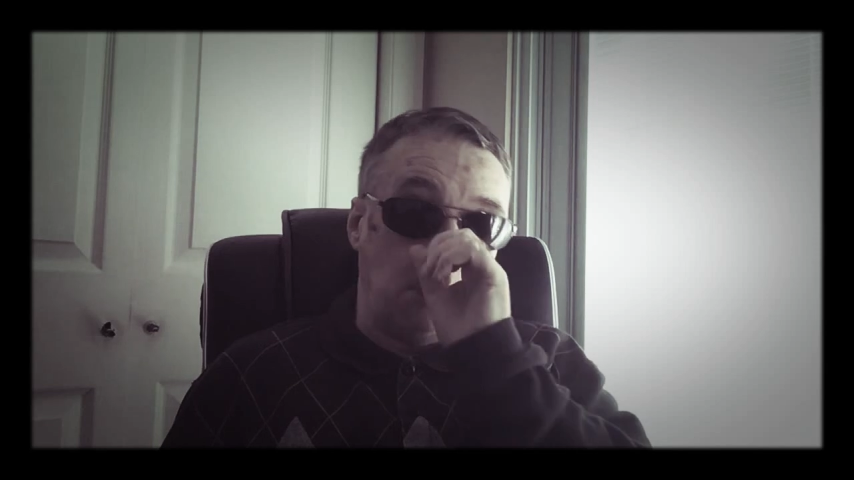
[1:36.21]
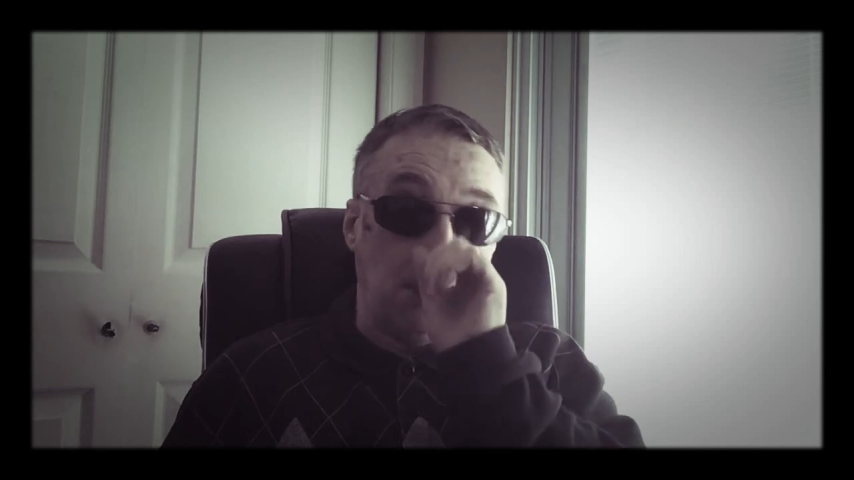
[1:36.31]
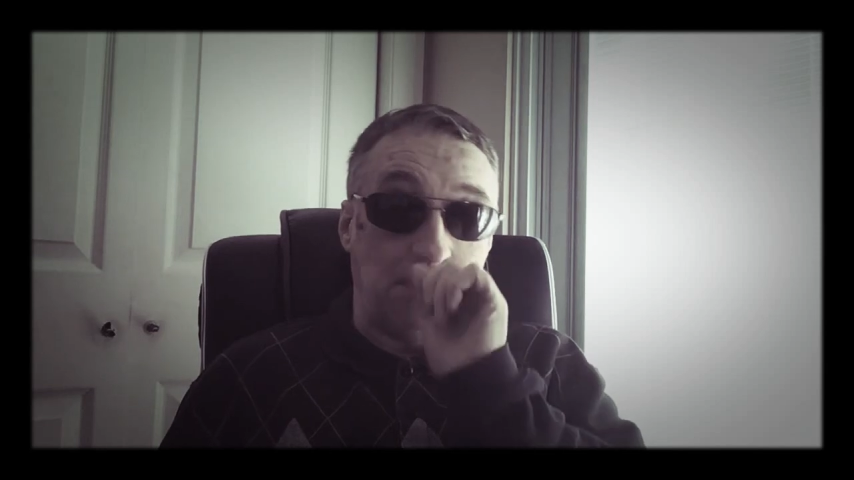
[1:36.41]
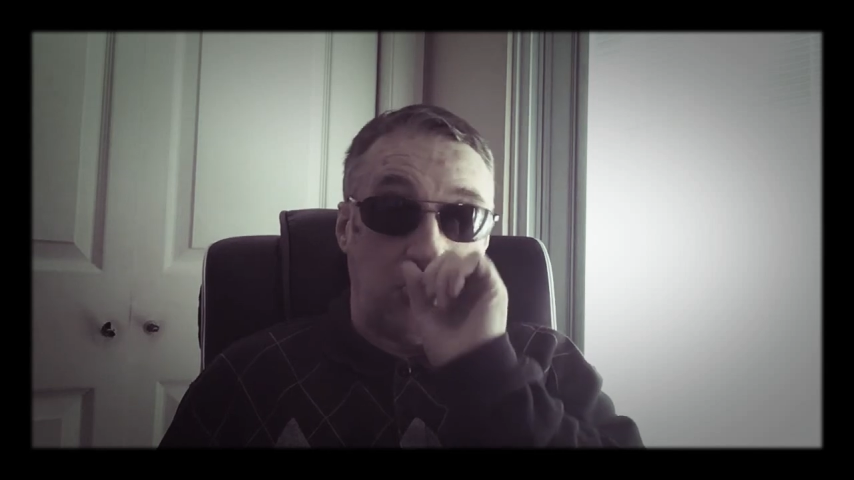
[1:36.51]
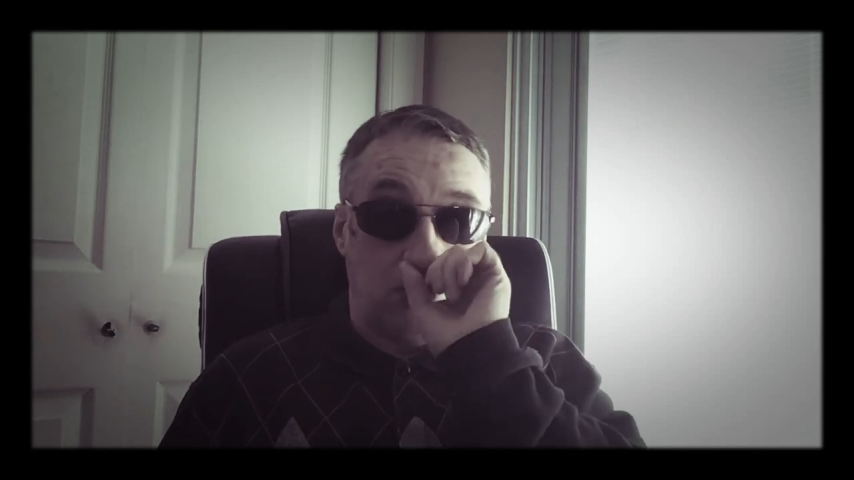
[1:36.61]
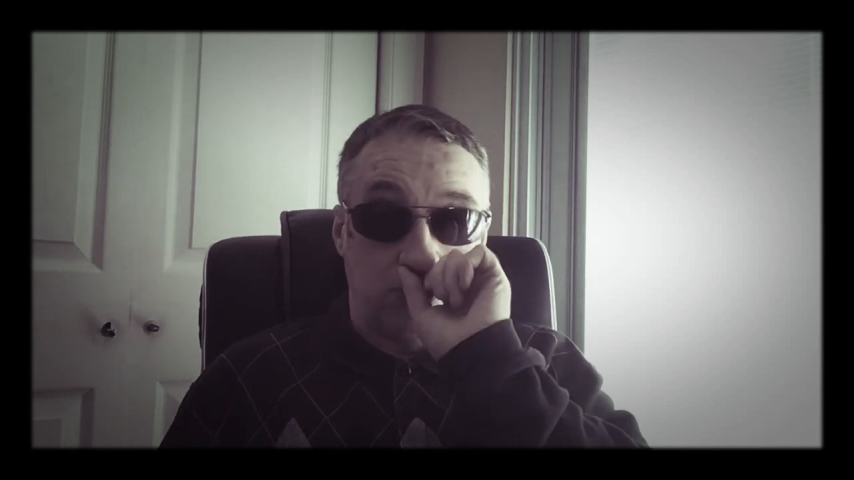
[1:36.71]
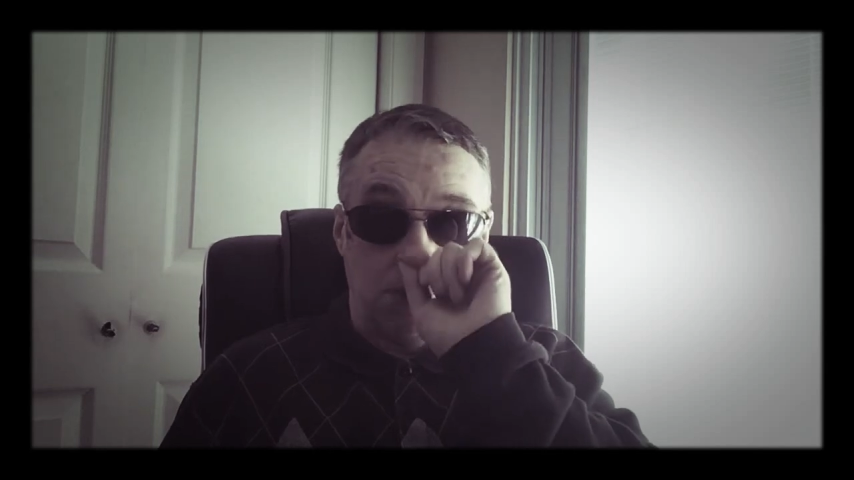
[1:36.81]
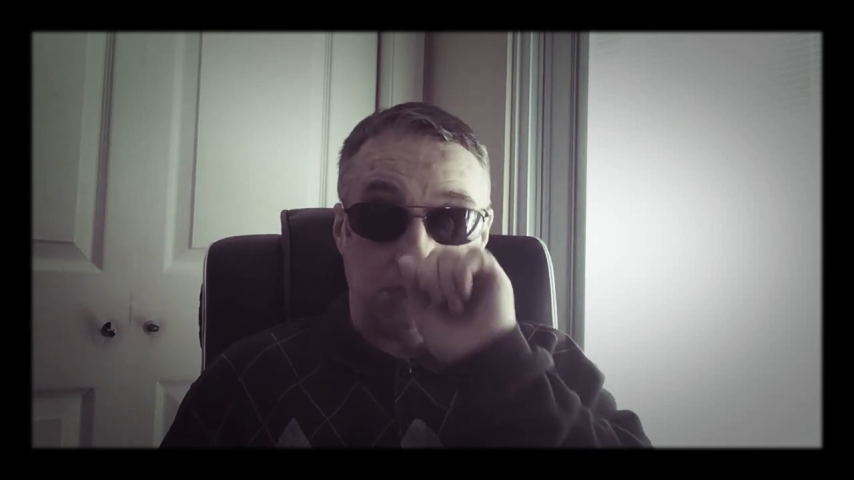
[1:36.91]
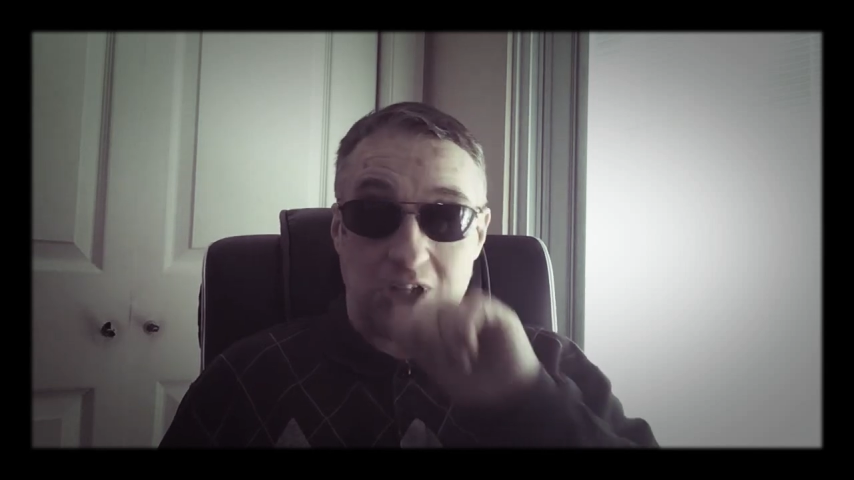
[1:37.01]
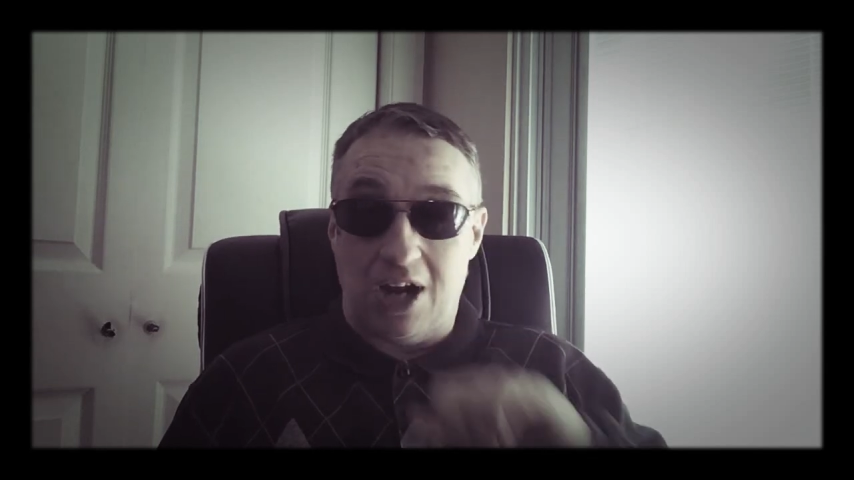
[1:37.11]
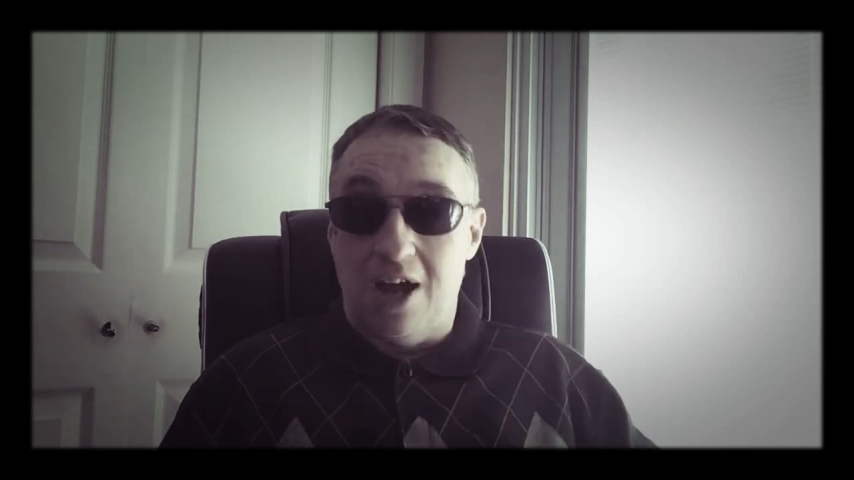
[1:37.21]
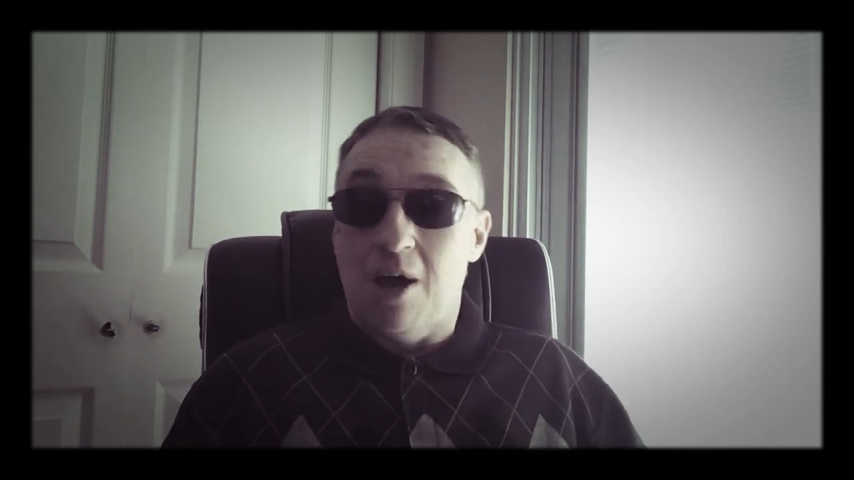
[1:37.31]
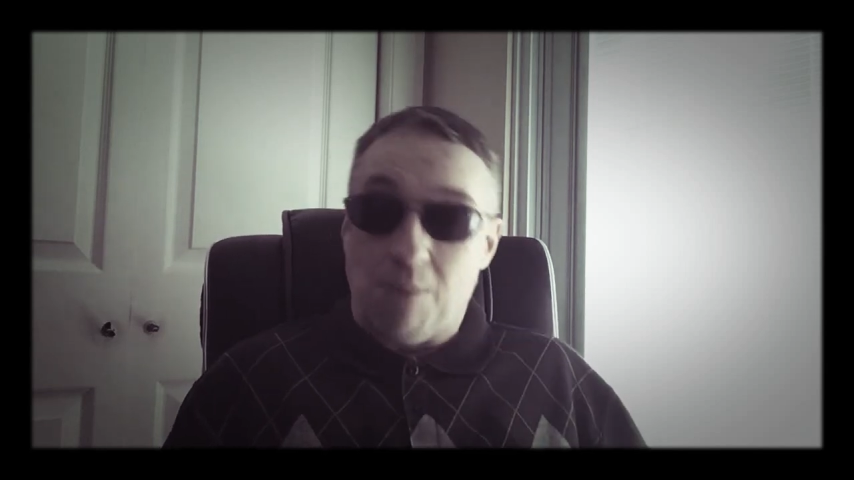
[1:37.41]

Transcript: to put my YouTube shit,